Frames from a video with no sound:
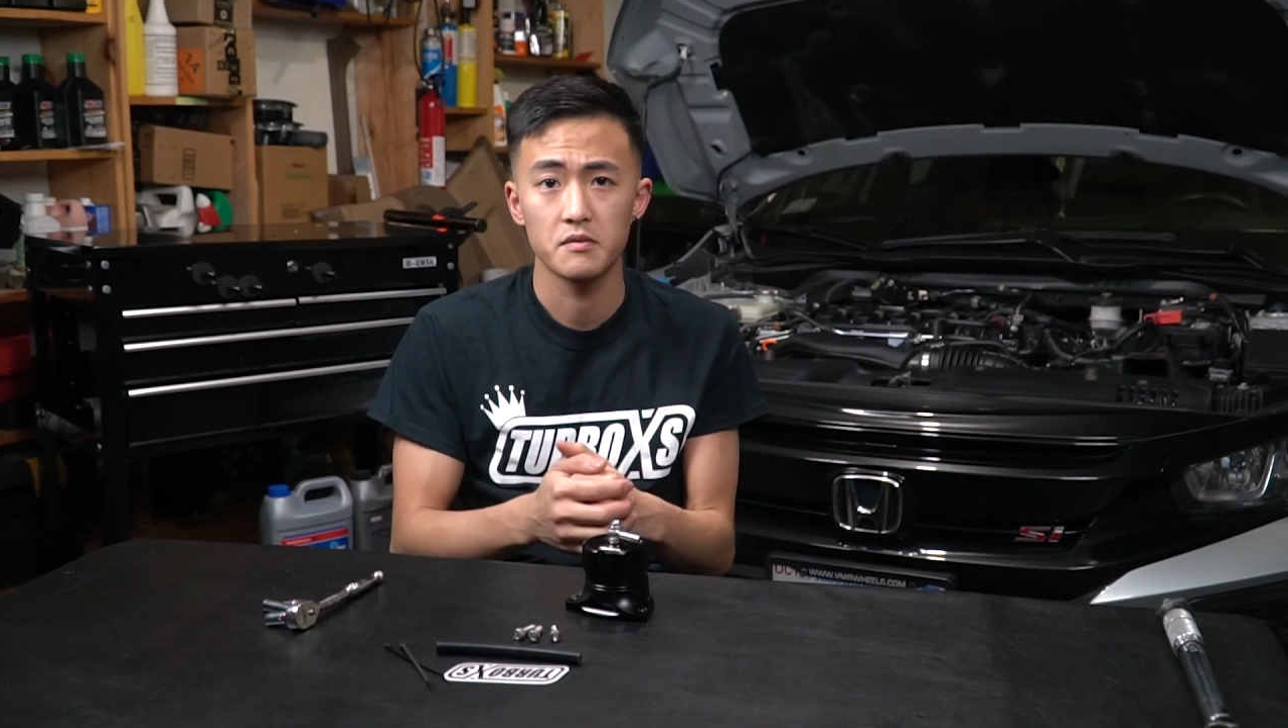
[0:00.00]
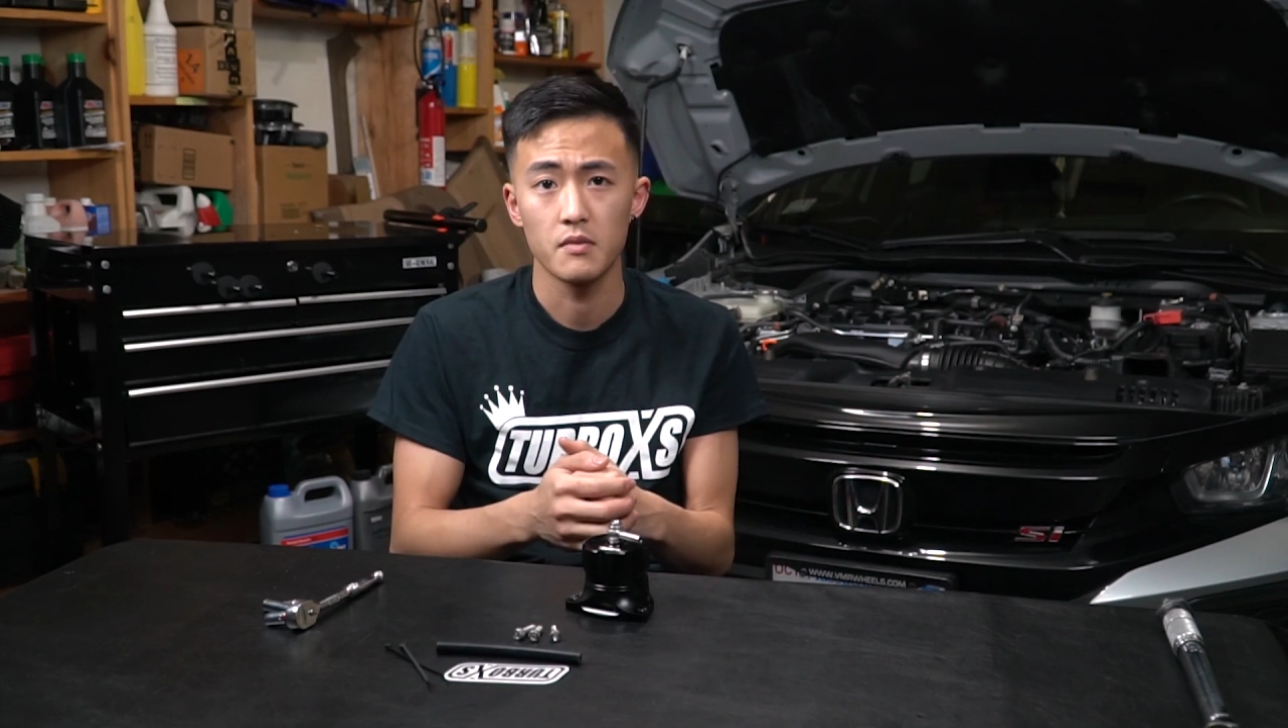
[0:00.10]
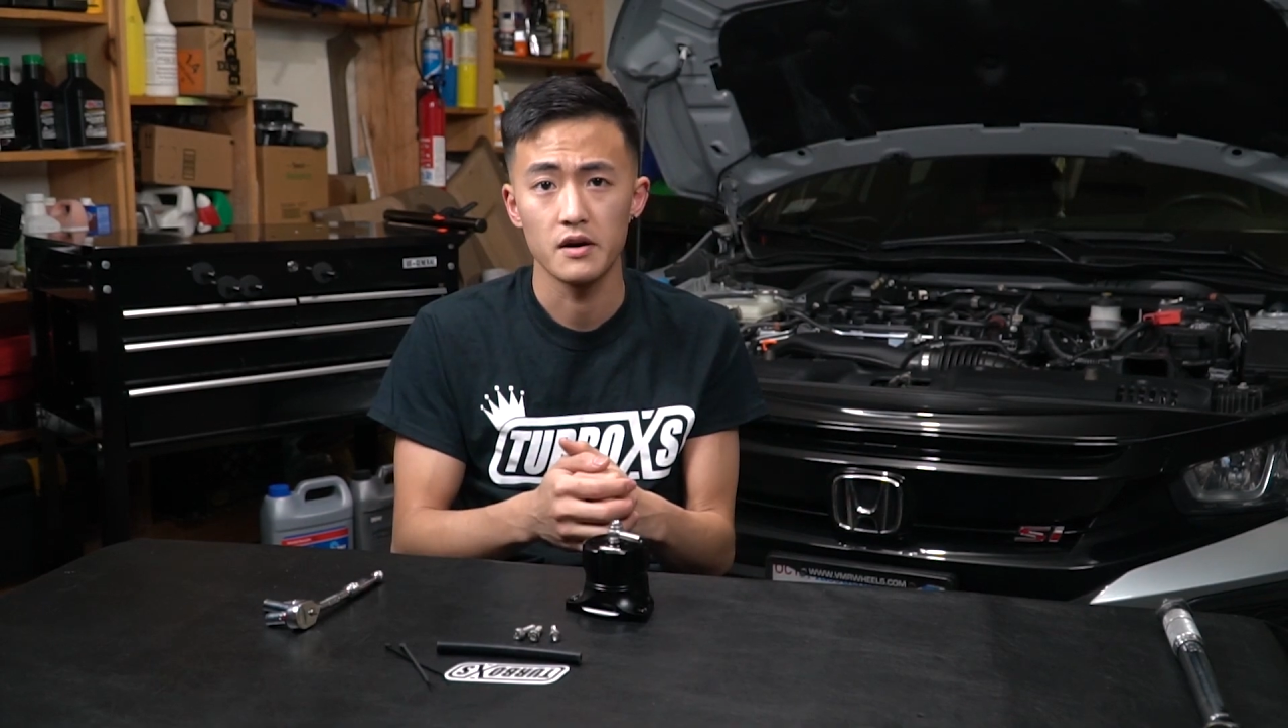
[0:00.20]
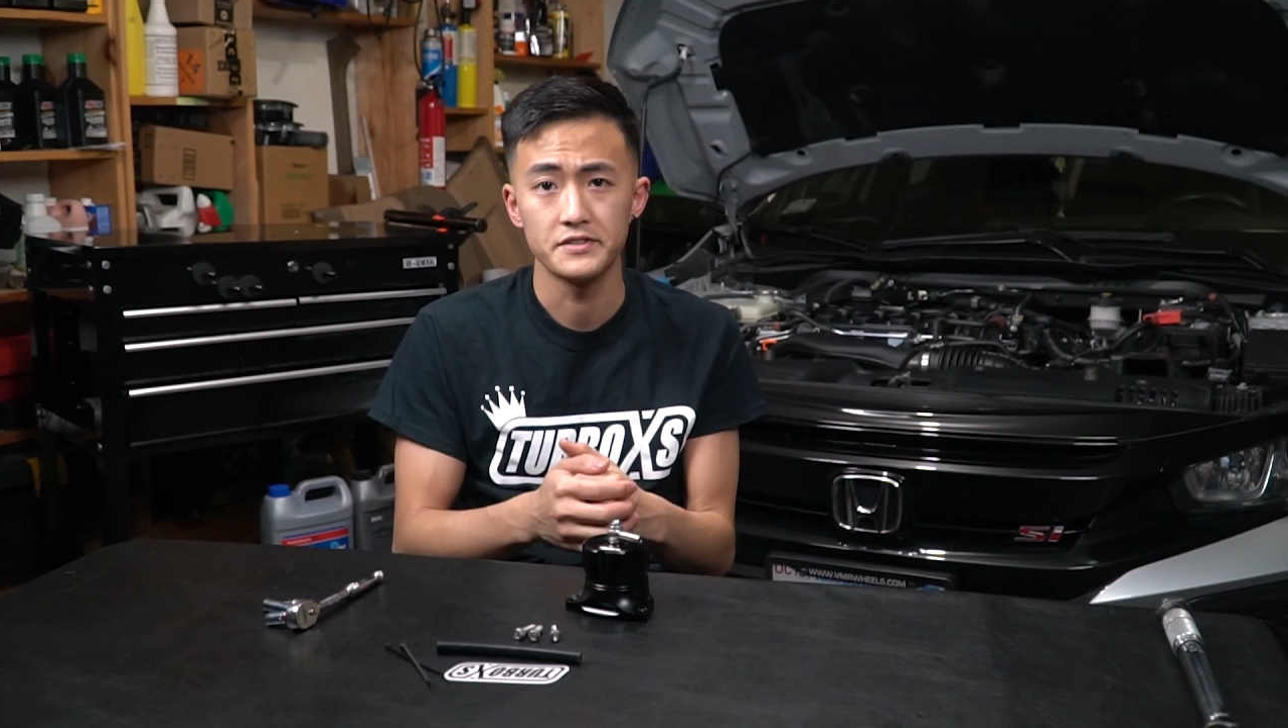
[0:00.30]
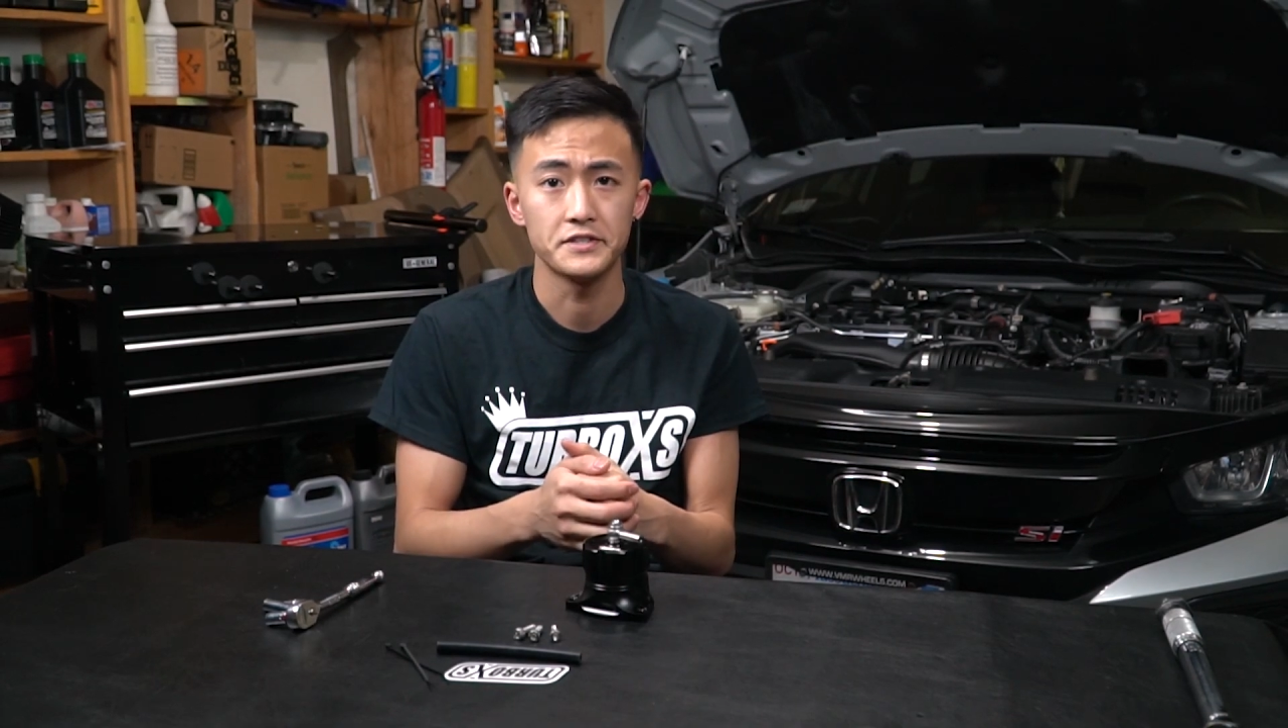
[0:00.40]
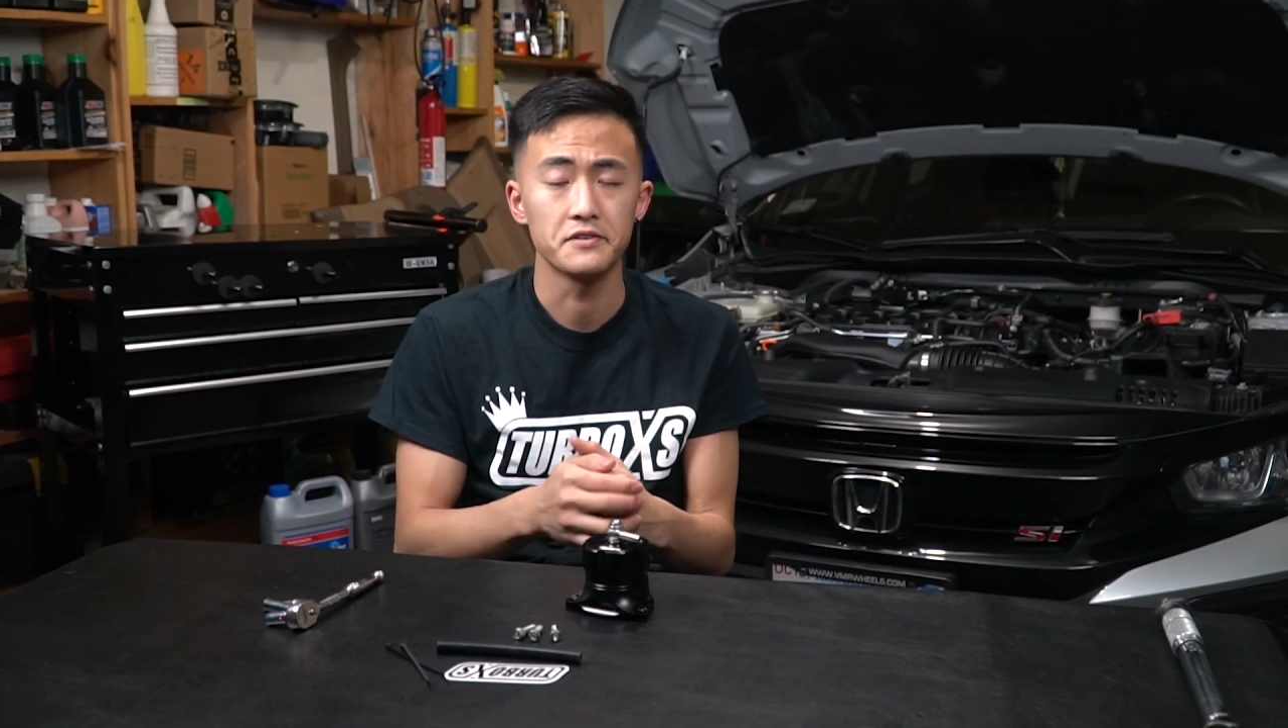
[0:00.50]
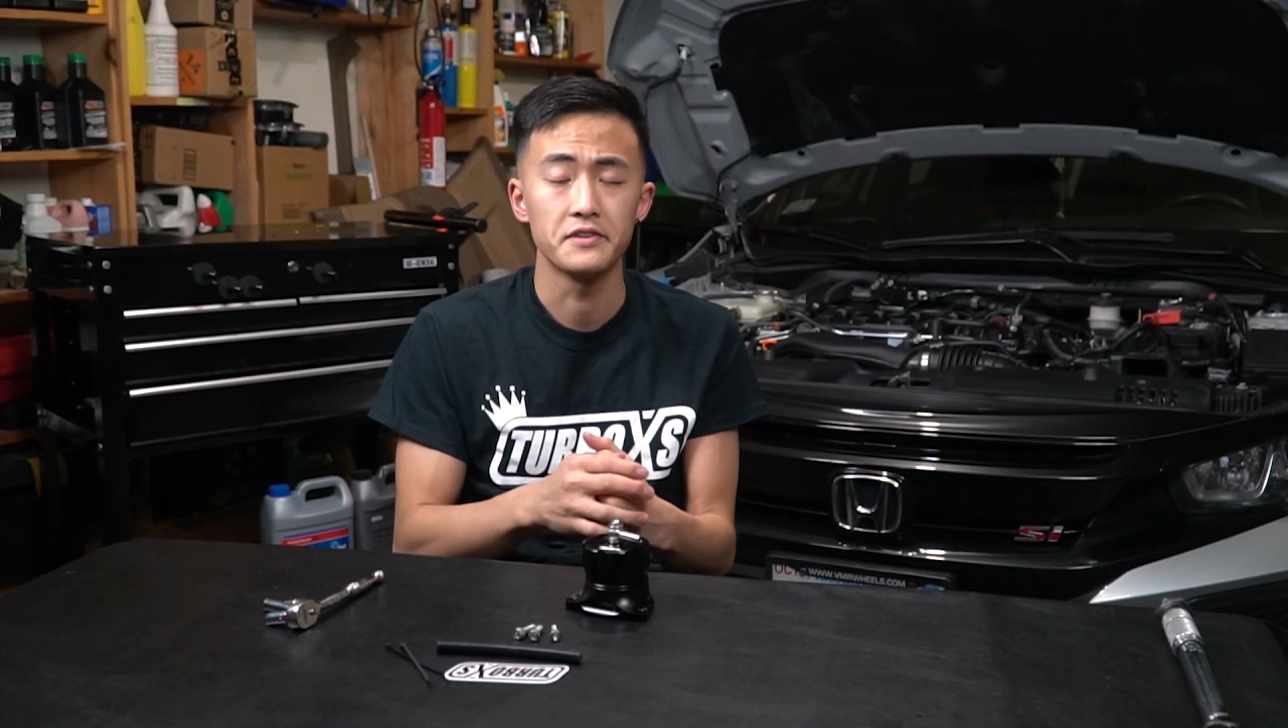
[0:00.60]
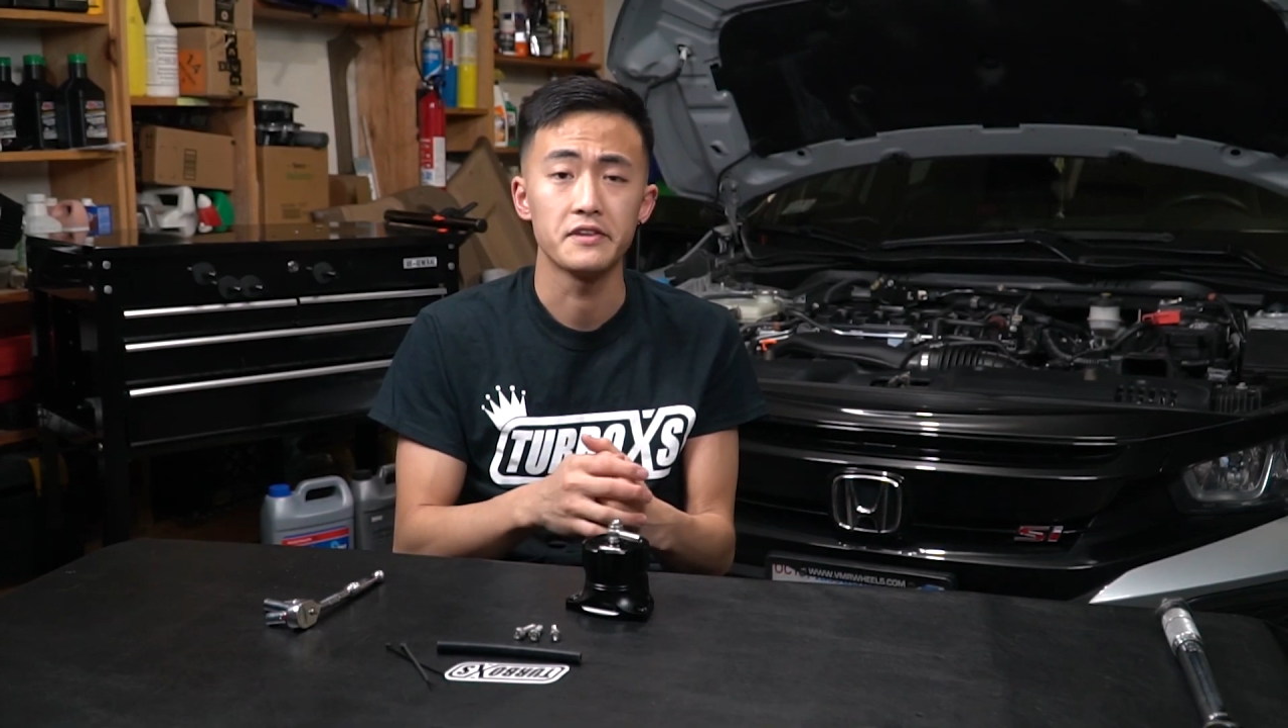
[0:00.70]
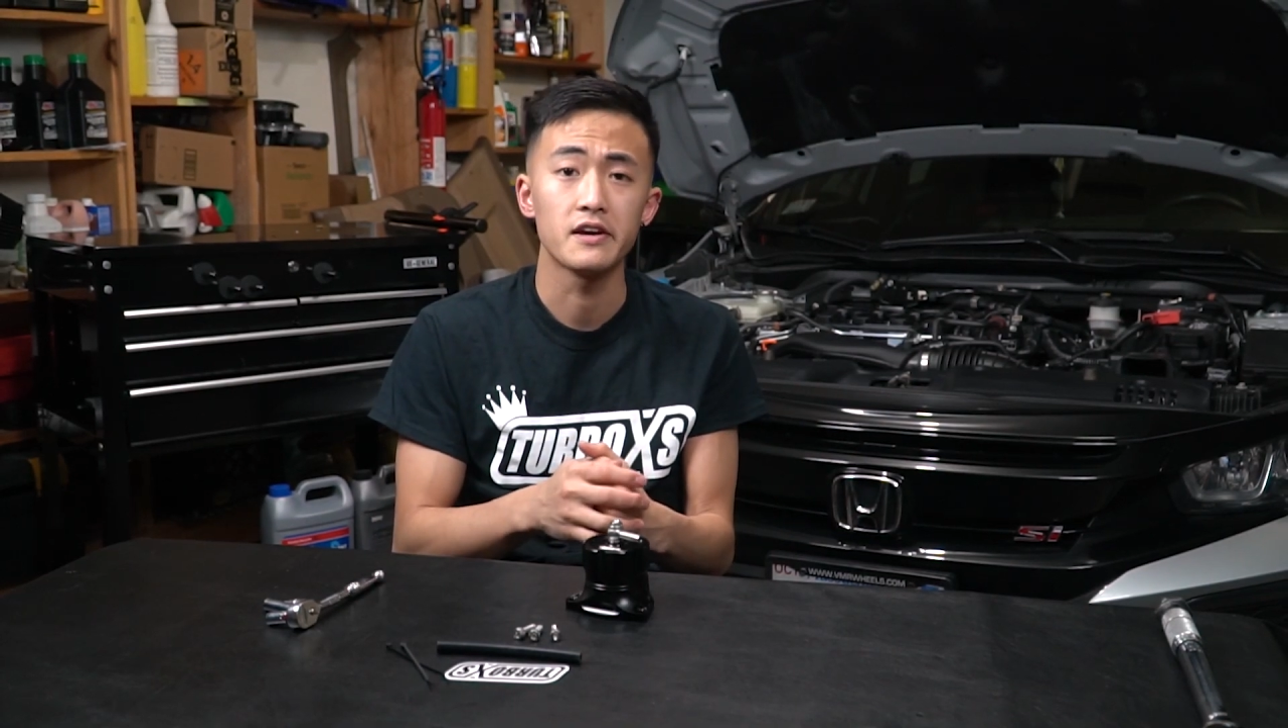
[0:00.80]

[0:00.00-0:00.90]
mods here and